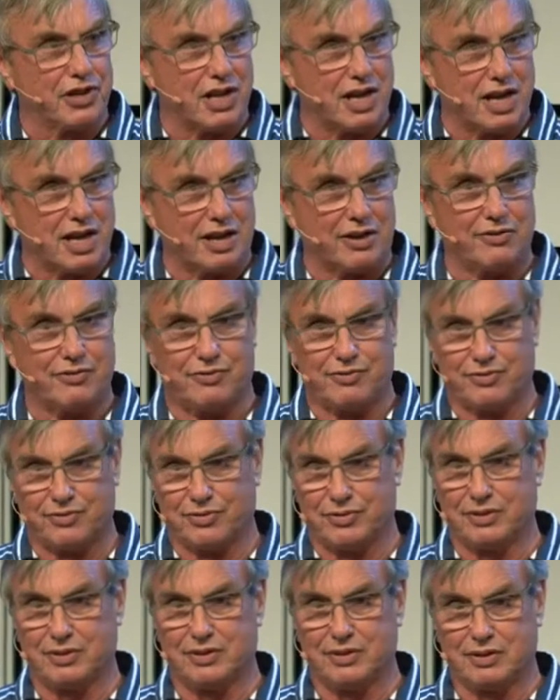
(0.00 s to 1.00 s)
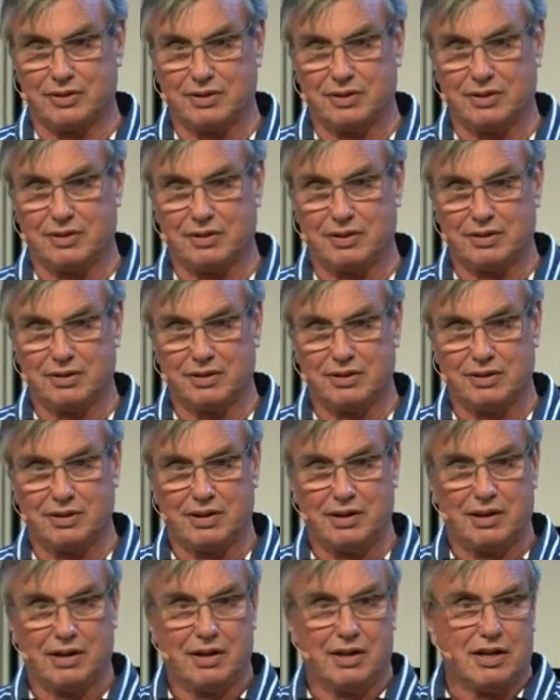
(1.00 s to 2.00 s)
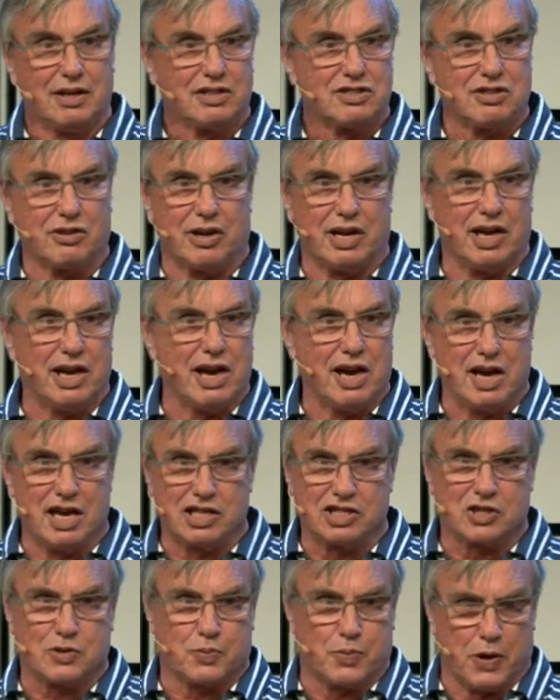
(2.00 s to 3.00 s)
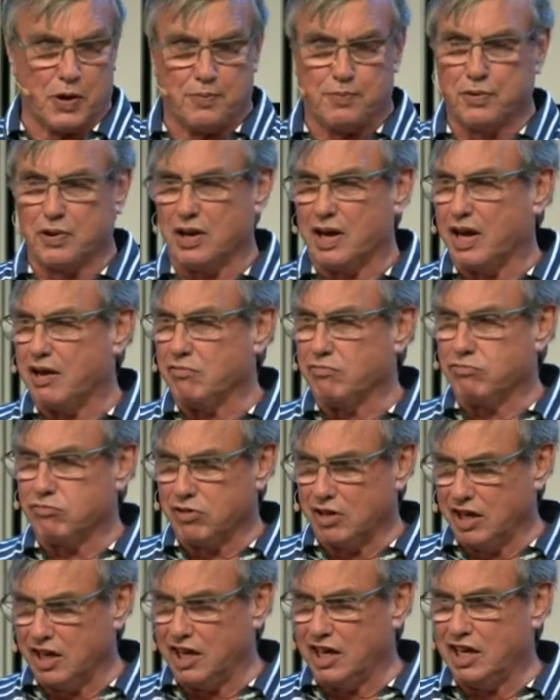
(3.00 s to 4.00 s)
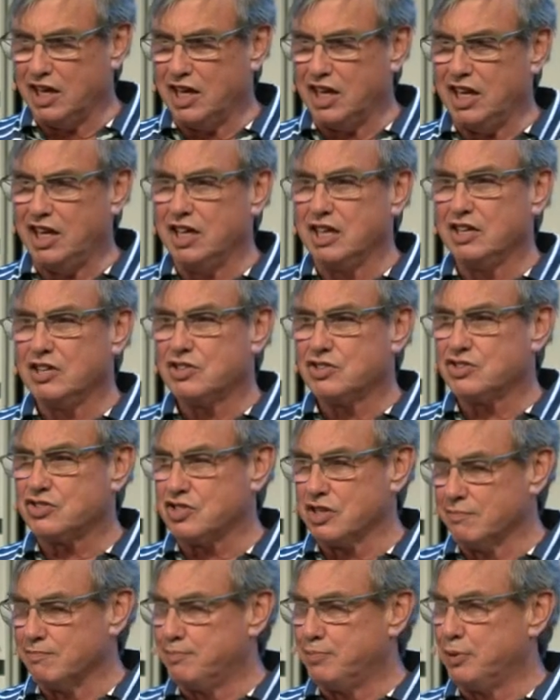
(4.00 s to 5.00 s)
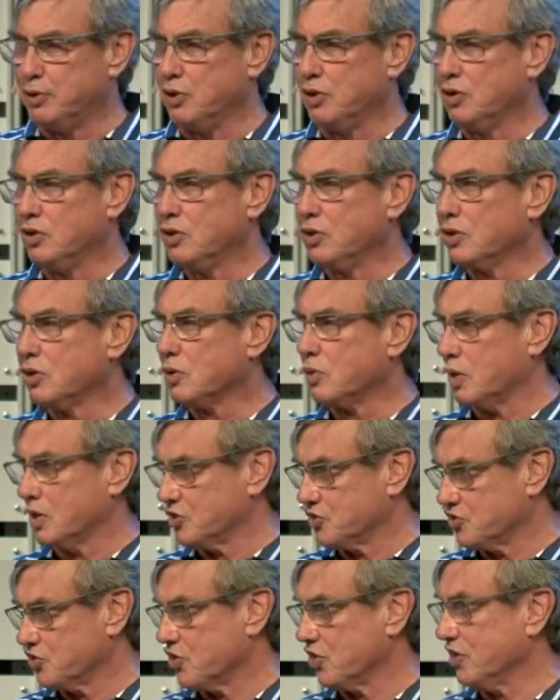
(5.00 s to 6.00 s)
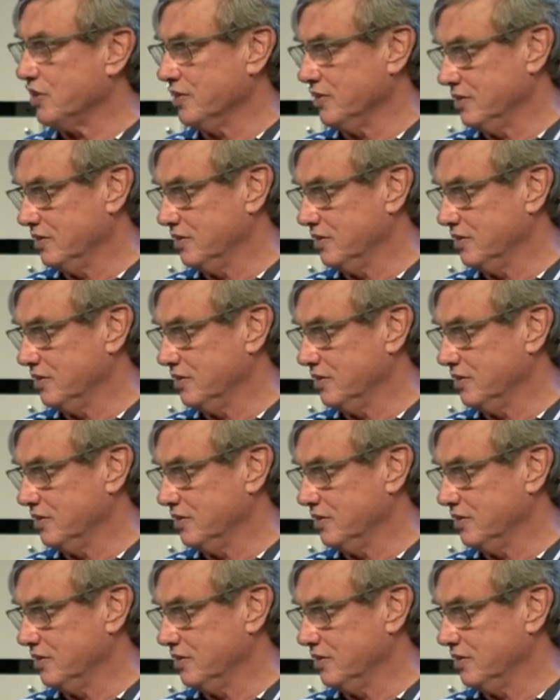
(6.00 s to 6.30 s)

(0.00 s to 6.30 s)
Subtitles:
life. So I asked people a really simple question.